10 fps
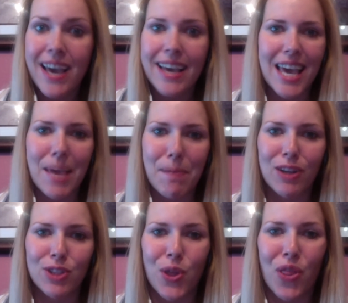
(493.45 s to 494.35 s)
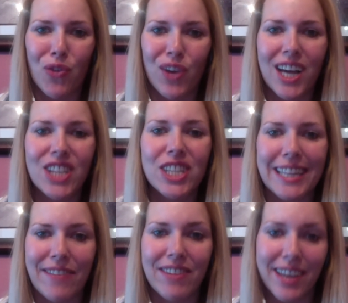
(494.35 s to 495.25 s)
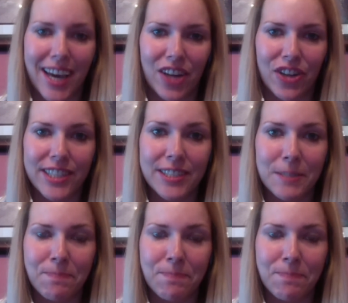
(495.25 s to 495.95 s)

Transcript: came out to 311 calories.